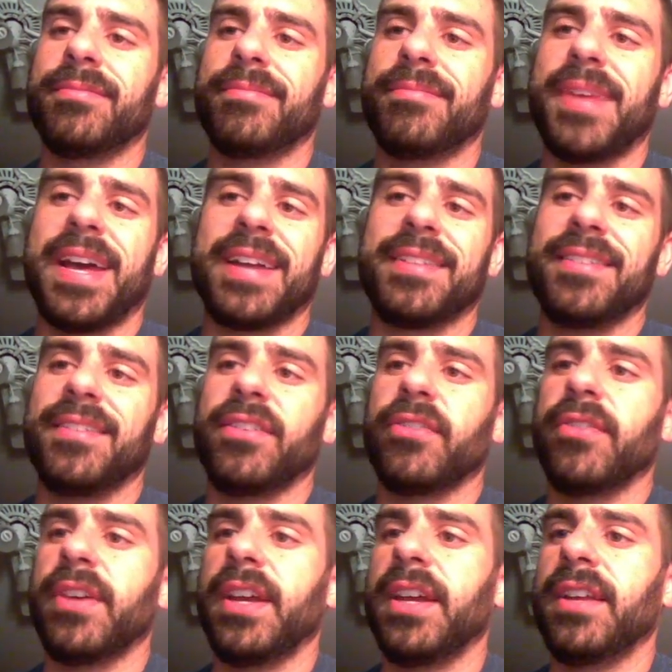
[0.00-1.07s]
Pact isn't
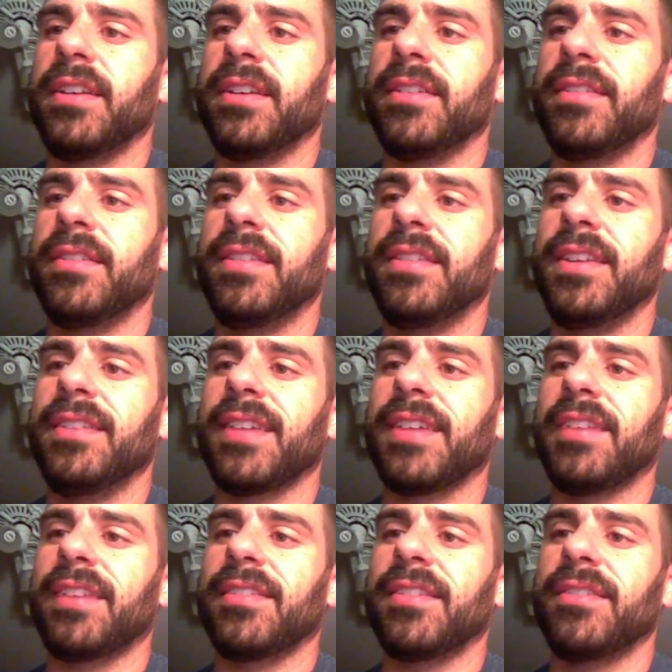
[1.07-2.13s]
great. These
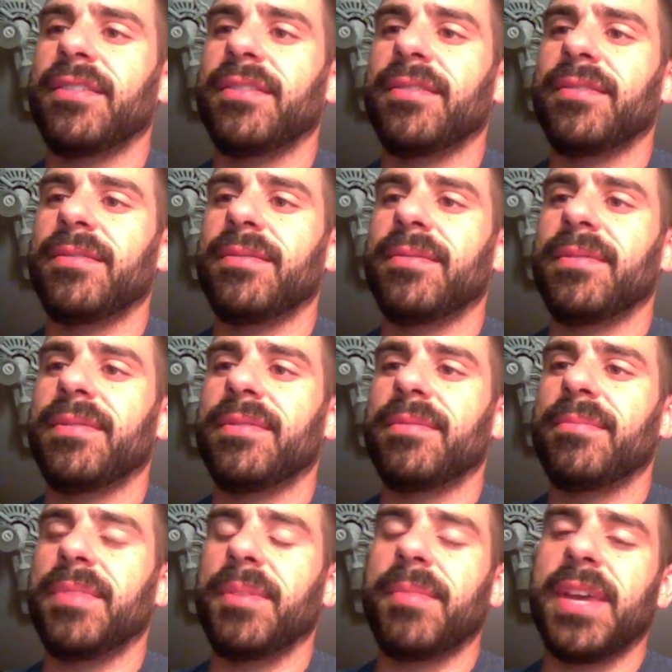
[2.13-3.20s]
guys can
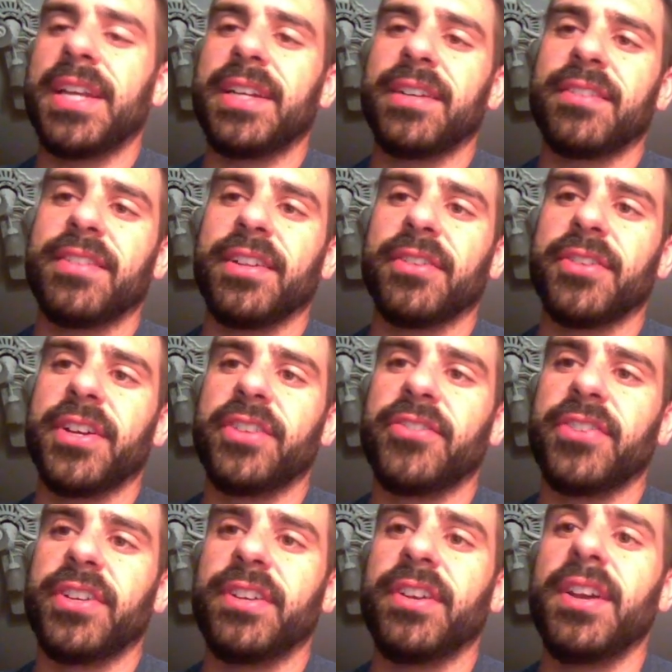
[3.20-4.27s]
be mana
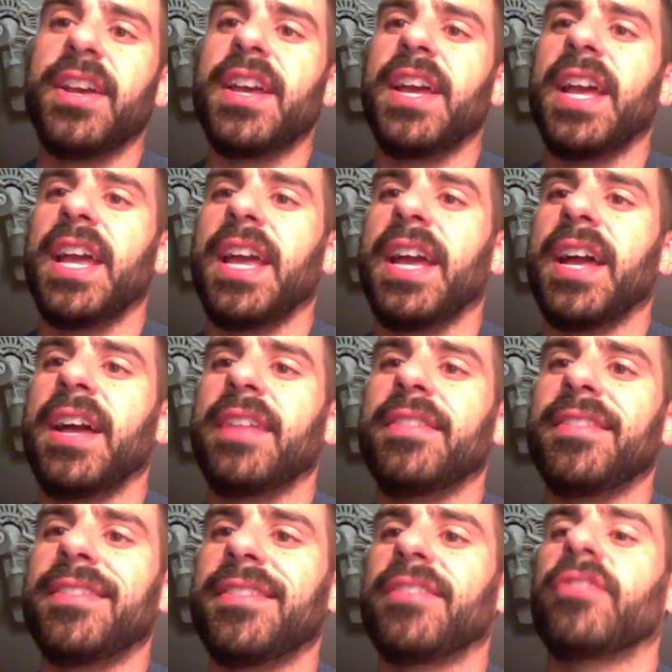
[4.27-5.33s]
acceleration, and
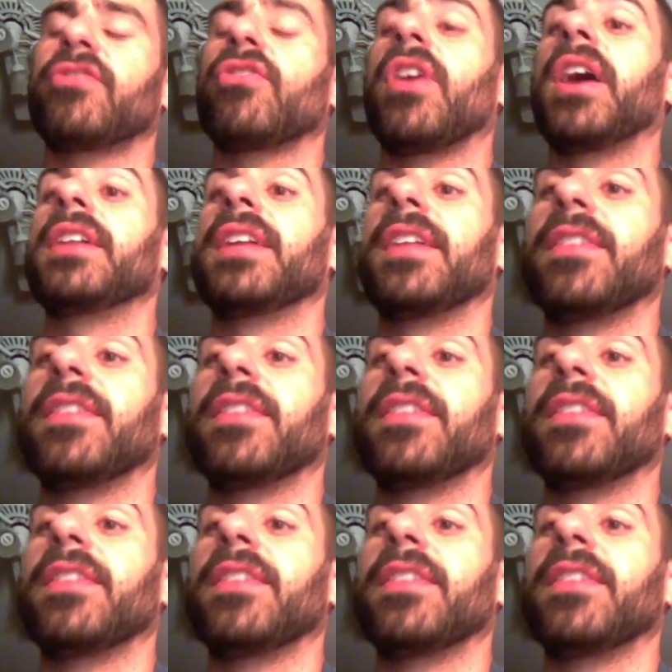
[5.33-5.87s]
this is a scry land.